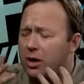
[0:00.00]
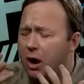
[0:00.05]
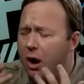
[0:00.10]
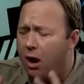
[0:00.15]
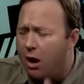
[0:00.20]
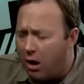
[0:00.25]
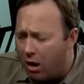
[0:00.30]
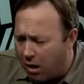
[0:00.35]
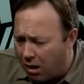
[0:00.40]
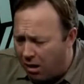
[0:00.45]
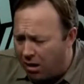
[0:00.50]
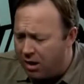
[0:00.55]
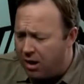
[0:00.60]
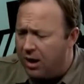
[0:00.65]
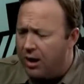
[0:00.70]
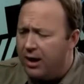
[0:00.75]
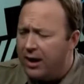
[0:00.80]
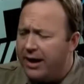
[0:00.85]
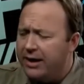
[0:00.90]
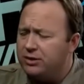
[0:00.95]
are.
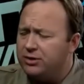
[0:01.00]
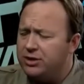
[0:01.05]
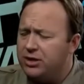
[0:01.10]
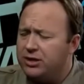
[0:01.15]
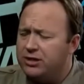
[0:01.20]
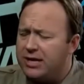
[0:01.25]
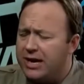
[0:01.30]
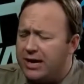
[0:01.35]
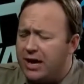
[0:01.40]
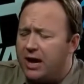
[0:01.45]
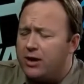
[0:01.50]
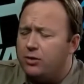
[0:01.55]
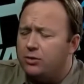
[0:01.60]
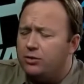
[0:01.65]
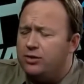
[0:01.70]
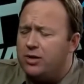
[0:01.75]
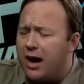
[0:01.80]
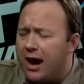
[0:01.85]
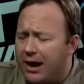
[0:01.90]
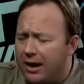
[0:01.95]
And since I got your
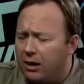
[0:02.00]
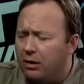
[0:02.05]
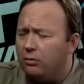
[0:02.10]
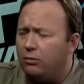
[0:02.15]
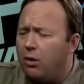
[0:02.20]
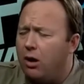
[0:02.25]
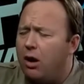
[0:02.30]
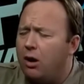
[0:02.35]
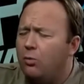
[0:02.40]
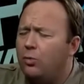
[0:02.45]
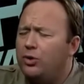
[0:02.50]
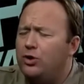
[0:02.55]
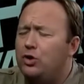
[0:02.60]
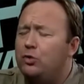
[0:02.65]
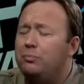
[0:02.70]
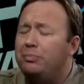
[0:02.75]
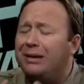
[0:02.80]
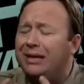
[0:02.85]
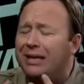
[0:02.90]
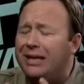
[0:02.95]
title wrong, will you
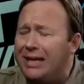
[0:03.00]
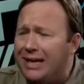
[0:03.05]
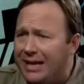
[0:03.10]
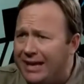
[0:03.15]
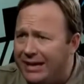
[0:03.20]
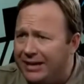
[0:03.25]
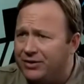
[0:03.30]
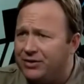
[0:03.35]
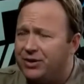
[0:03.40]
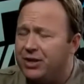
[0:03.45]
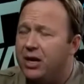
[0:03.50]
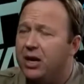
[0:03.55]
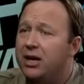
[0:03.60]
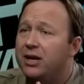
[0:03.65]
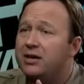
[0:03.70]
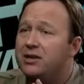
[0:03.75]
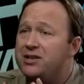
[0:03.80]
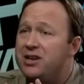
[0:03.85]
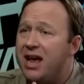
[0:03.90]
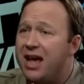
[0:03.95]
please
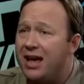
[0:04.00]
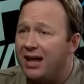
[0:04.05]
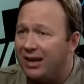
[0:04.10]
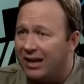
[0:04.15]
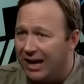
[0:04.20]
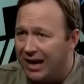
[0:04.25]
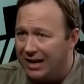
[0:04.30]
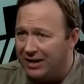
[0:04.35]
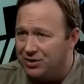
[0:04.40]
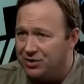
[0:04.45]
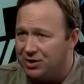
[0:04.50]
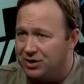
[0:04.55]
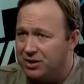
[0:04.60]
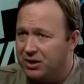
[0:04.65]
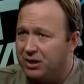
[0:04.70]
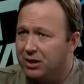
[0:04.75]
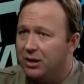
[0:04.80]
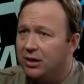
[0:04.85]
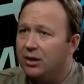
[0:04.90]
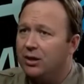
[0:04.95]
tell us
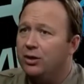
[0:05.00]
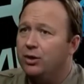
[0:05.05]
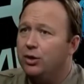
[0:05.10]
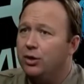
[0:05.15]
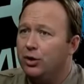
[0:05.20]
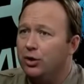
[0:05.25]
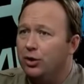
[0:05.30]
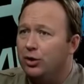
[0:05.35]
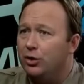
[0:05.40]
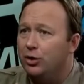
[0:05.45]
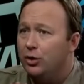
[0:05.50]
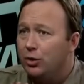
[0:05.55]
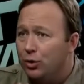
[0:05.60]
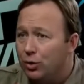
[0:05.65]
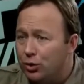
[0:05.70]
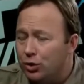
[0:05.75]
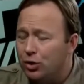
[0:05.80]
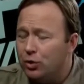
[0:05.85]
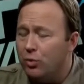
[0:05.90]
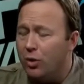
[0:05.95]
who
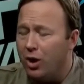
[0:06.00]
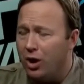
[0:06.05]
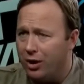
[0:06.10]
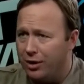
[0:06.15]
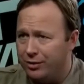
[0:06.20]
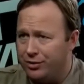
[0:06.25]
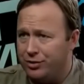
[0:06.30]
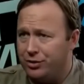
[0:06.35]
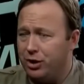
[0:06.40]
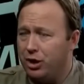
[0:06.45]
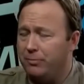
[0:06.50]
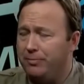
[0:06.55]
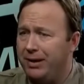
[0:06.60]
you are, sir?